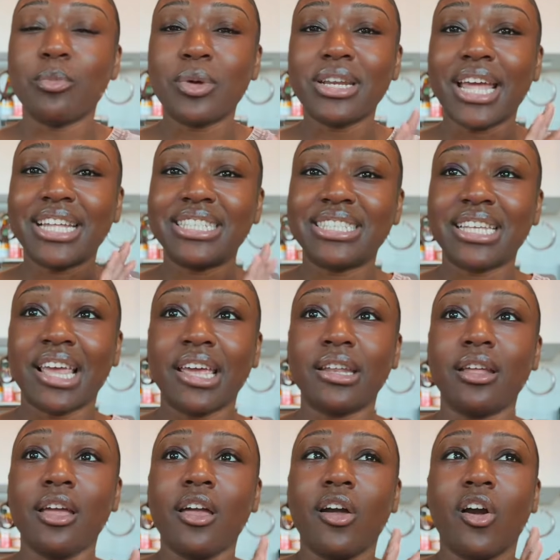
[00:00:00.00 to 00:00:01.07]
had
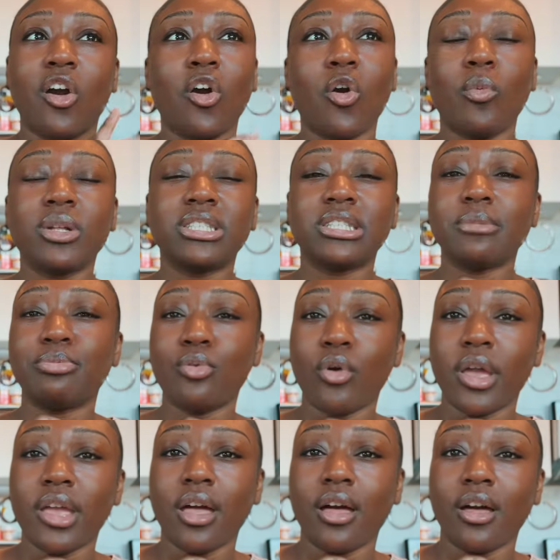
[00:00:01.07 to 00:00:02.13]
said, oh, what's the
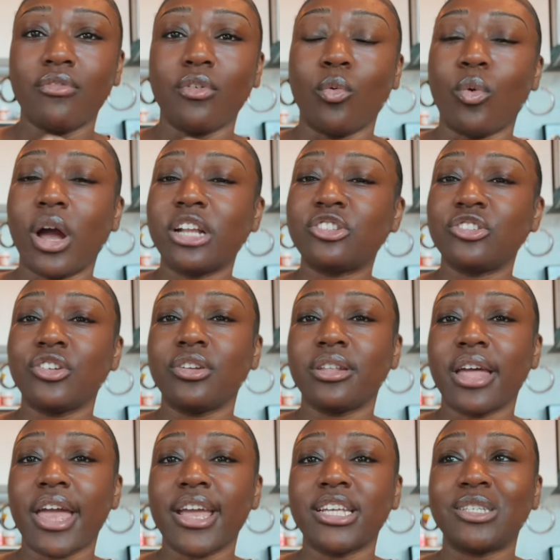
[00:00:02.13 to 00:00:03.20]
point of washing your
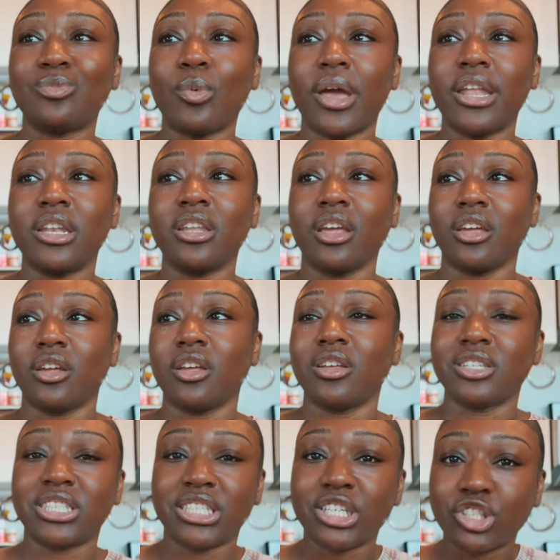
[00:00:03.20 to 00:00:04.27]
legs when,
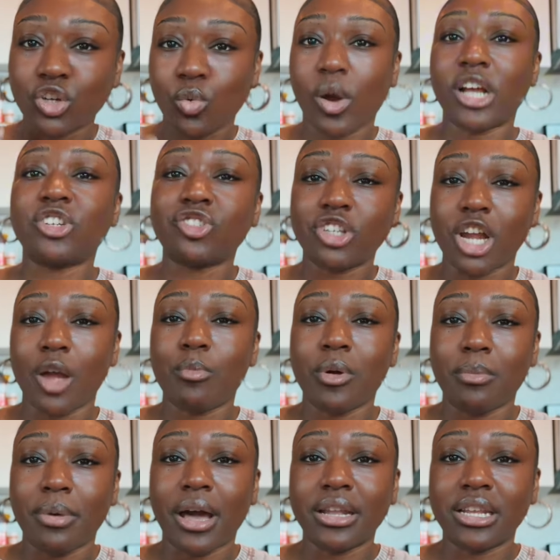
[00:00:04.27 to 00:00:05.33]
since you're washing your upper
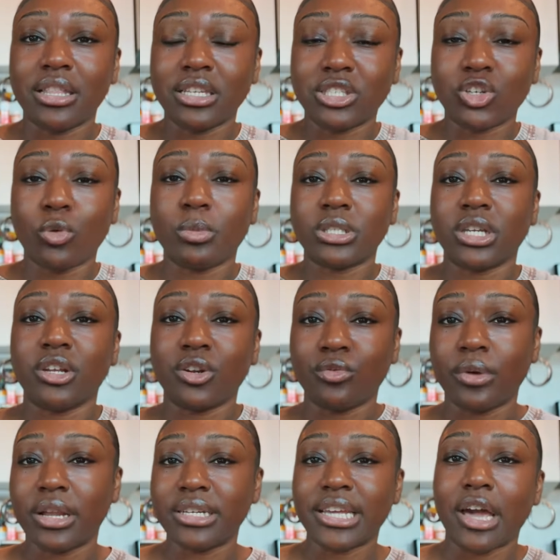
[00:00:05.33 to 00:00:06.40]
body, the soap is gonna
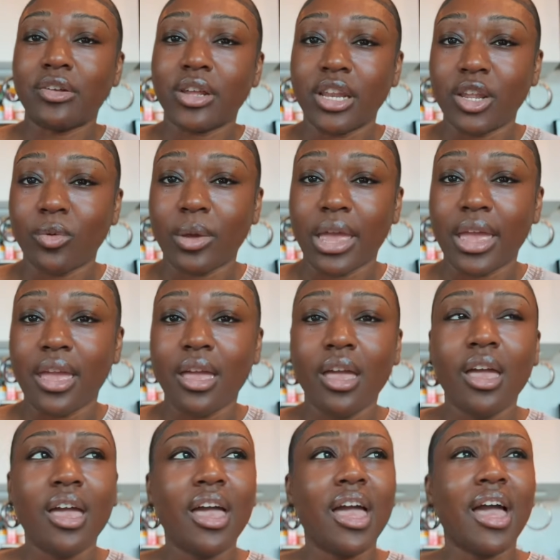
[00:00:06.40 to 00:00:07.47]
run down anyway.
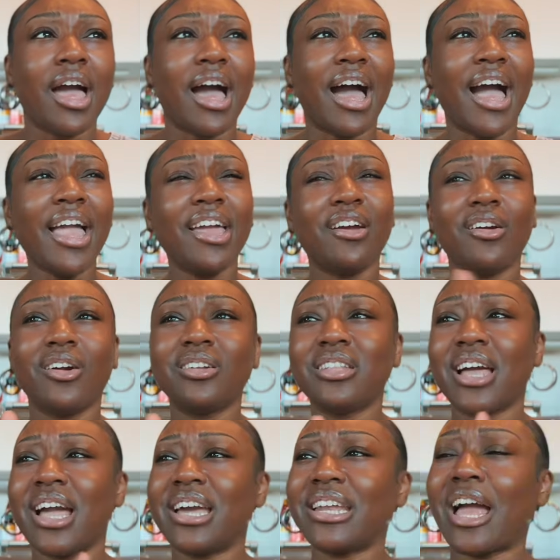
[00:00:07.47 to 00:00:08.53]
I heard
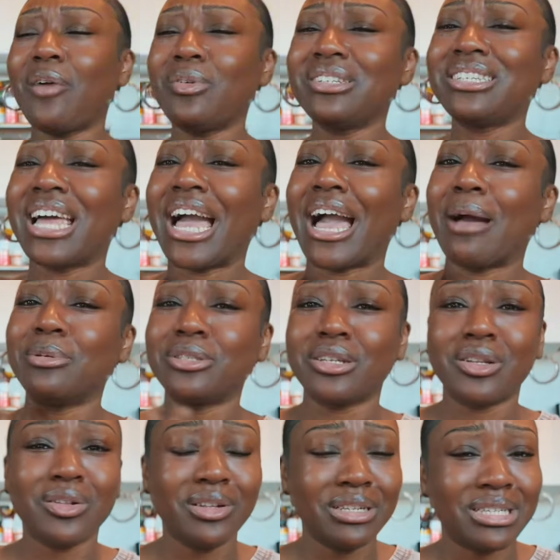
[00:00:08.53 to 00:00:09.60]
that and I was
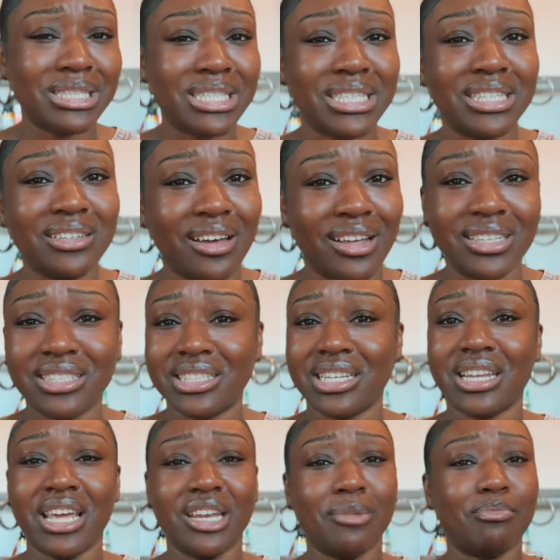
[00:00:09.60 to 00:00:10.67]
absolutely disgusted
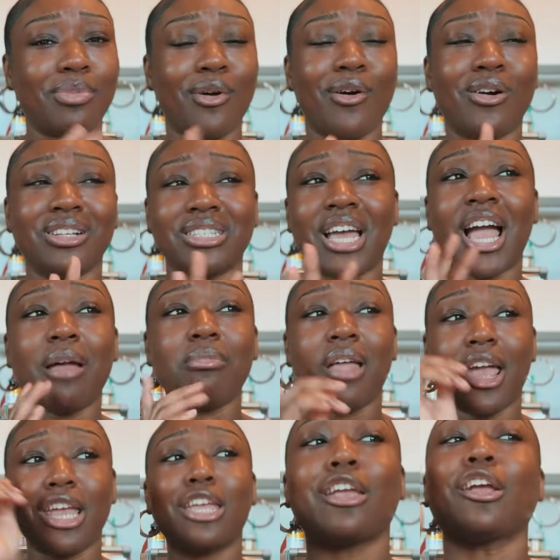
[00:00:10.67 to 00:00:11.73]
and appalled. I'm
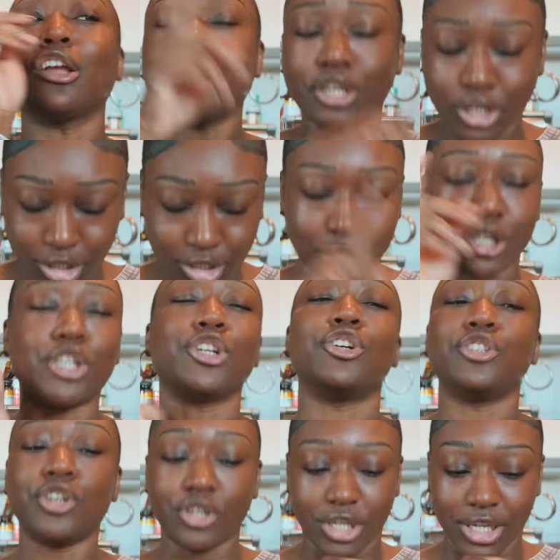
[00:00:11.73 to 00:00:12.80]
like, you're
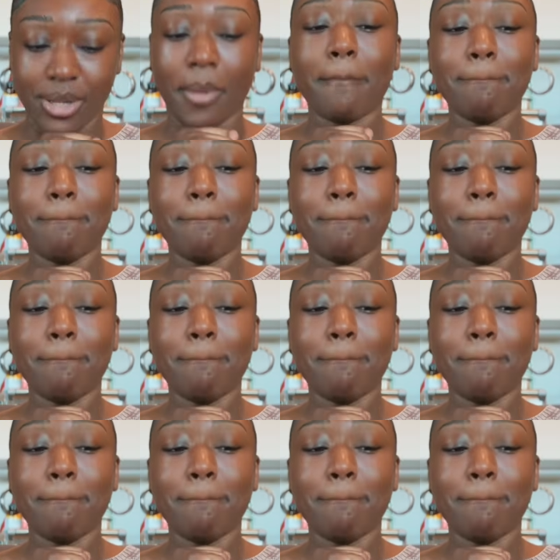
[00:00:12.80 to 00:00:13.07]
dirty.